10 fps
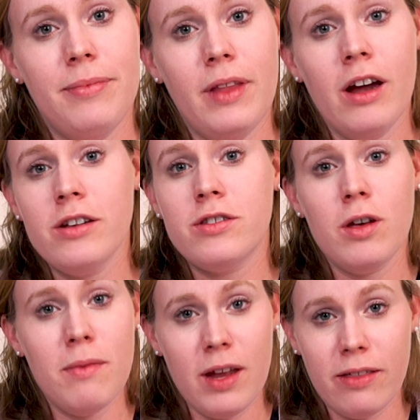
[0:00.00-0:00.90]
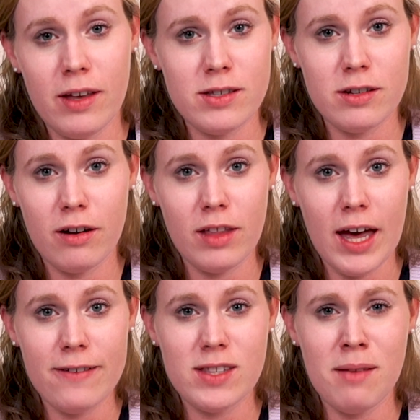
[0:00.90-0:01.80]
There are so many things in our
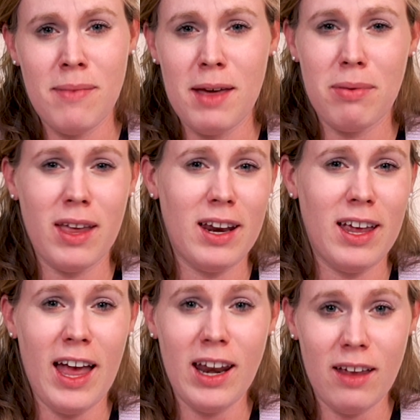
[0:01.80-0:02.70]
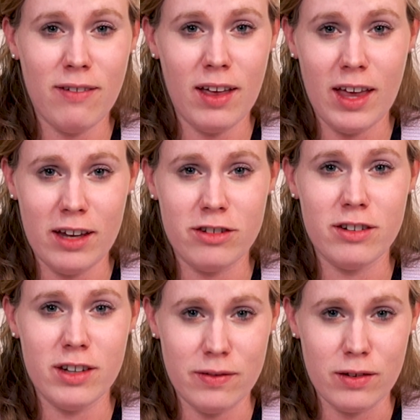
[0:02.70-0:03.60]
lives that make planning any
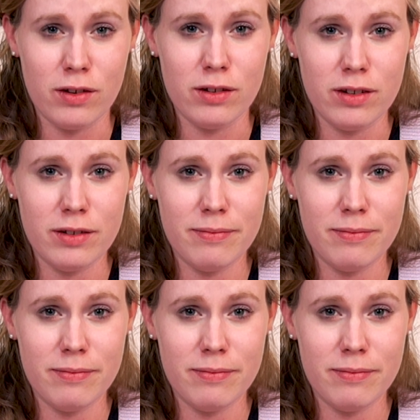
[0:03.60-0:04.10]
vacation difficult.